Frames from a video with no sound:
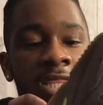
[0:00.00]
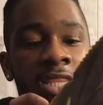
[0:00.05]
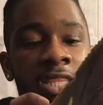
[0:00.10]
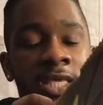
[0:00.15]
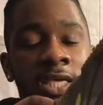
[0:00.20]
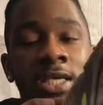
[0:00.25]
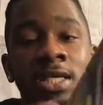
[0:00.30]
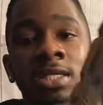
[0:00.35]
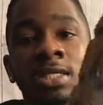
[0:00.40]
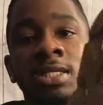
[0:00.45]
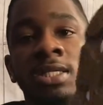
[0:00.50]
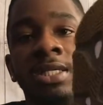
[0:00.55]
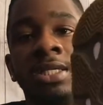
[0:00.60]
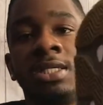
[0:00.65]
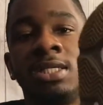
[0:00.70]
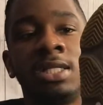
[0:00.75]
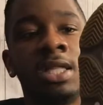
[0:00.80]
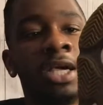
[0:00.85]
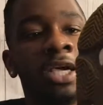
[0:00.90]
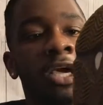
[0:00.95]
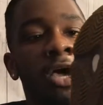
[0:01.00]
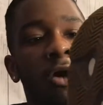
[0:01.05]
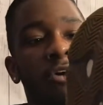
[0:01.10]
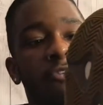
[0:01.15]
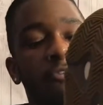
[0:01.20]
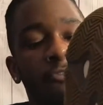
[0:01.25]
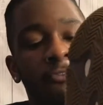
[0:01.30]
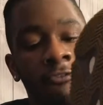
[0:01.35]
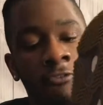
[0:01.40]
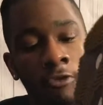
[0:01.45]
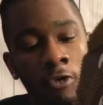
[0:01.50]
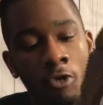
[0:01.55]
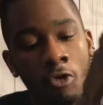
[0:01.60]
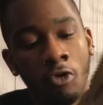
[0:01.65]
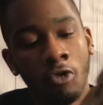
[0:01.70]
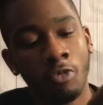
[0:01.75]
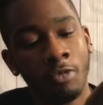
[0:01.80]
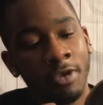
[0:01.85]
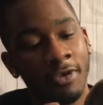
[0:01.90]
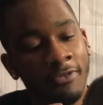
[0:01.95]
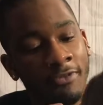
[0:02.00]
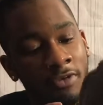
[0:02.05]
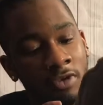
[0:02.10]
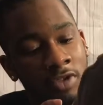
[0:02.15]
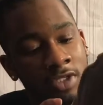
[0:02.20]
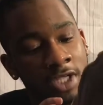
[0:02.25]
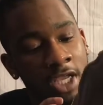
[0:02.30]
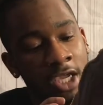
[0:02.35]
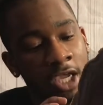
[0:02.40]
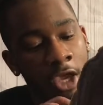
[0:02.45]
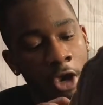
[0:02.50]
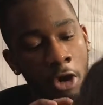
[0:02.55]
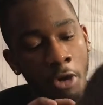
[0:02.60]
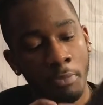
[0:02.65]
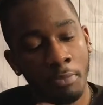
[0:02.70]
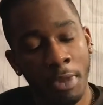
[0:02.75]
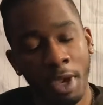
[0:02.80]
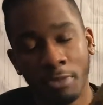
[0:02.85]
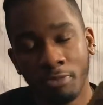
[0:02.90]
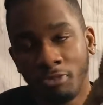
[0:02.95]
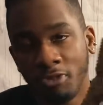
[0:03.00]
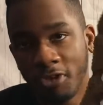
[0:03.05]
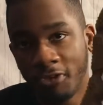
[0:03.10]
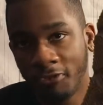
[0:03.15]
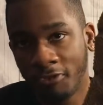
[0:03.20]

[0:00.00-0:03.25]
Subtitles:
this is like a foam. It feels like a memory